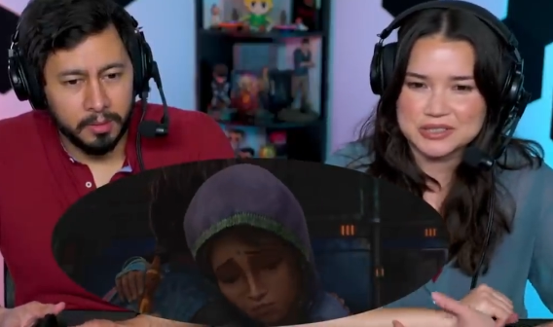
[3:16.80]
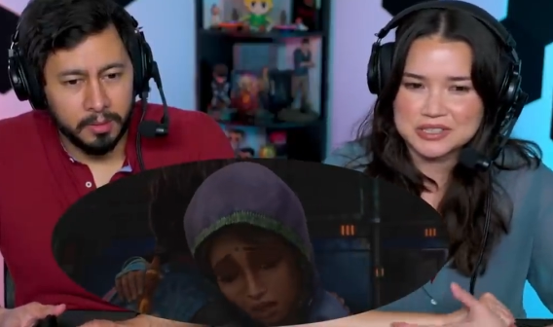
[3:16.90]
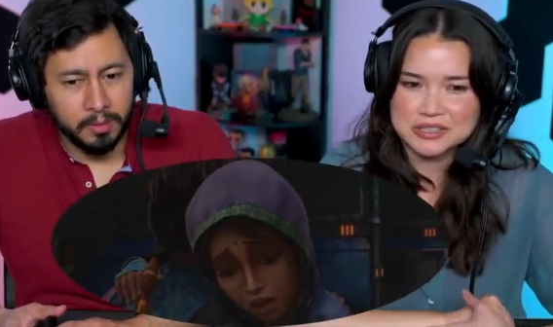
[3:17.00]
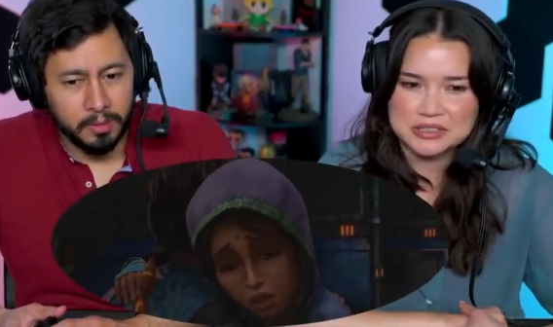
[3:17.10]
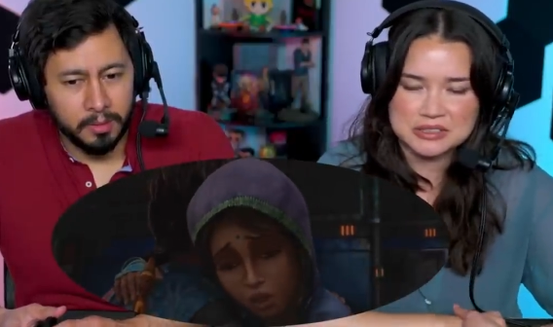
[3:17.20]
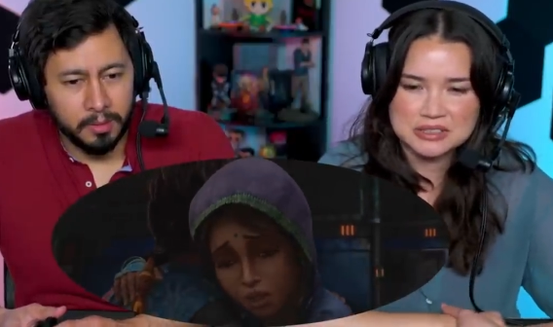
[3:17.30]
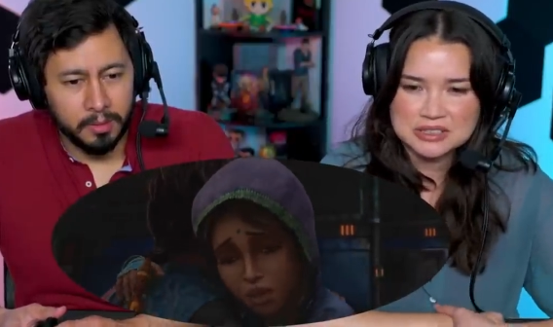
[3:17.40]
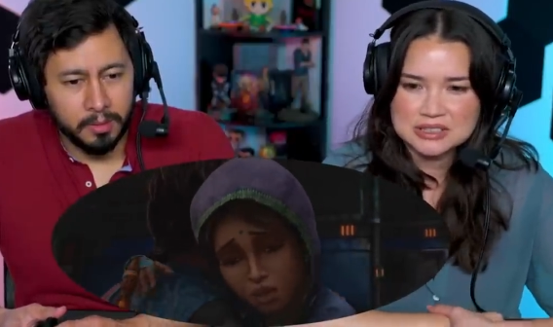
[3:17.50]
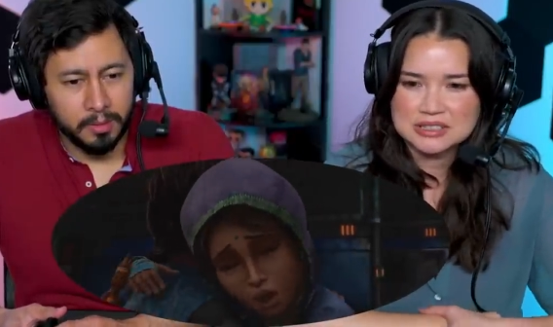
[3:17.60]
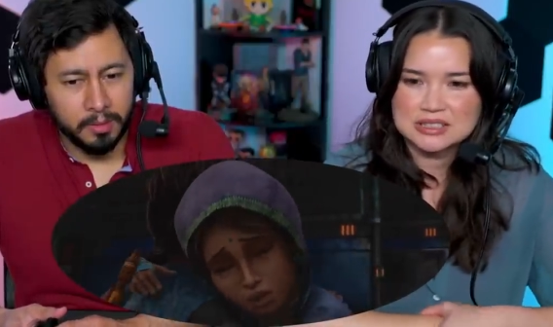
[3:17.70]
Speaker 1: too. I thought
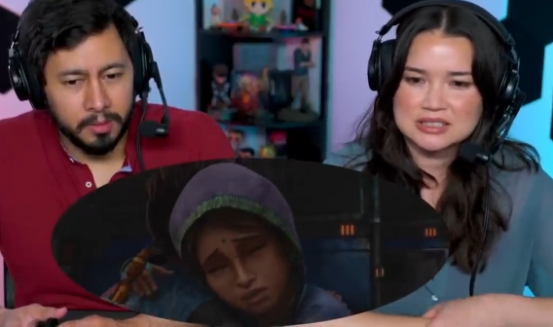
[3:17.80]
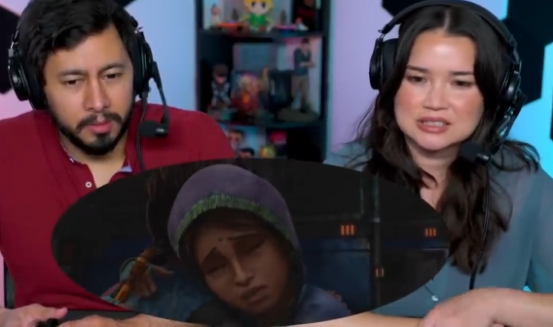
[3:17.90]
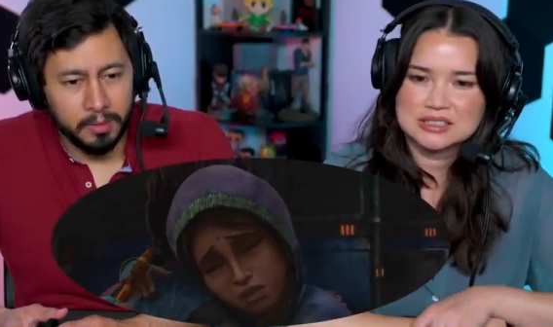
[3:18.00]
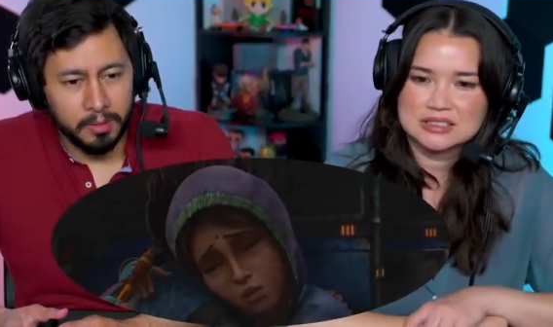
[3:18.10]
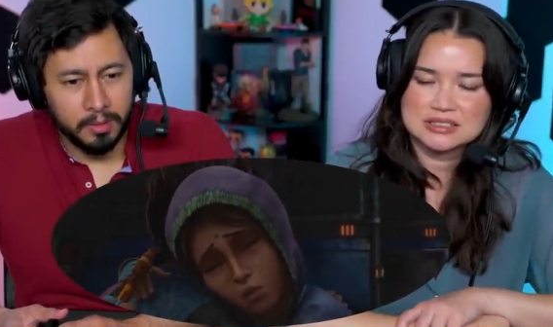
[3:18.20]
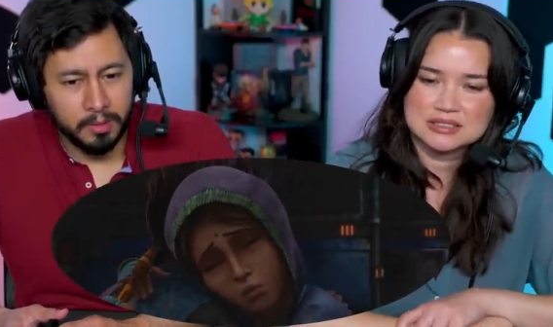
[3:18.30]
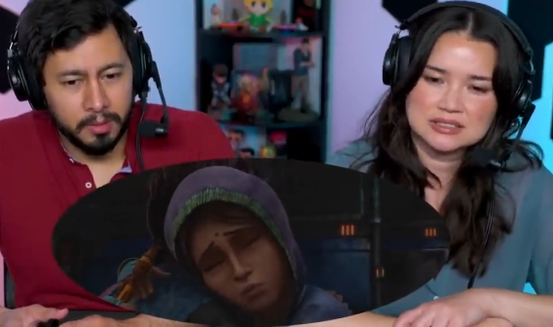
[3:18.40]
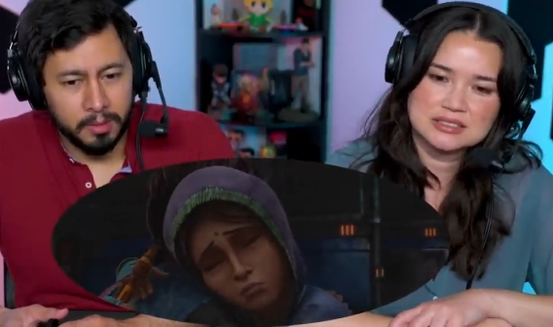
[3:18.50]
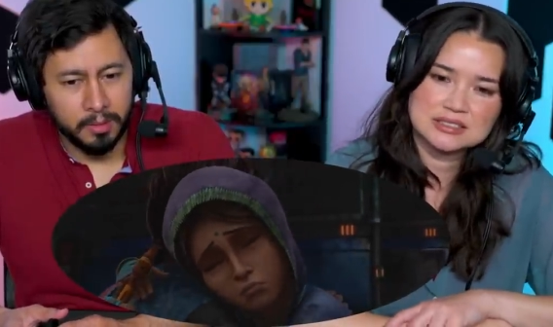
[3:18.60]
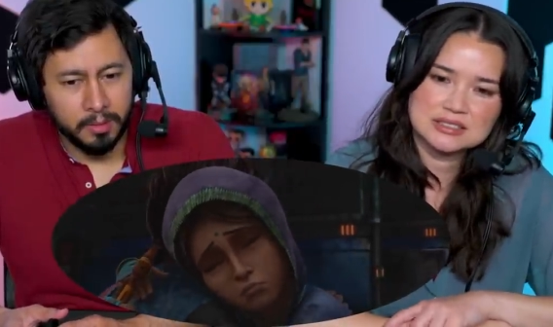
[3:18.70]
I lost you.